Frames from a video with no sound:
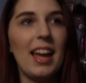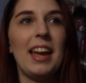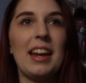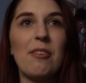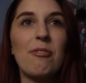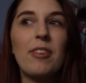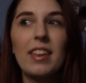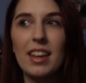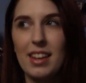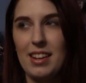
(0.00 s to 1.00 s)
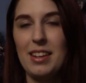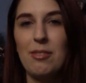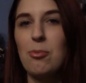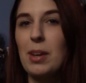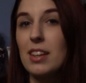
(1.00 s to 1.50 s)
And I feel like it didn't
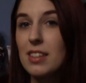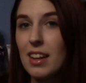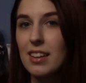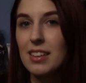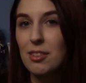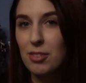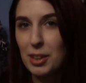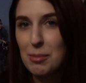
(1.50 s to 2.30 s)
even make a dent in the filling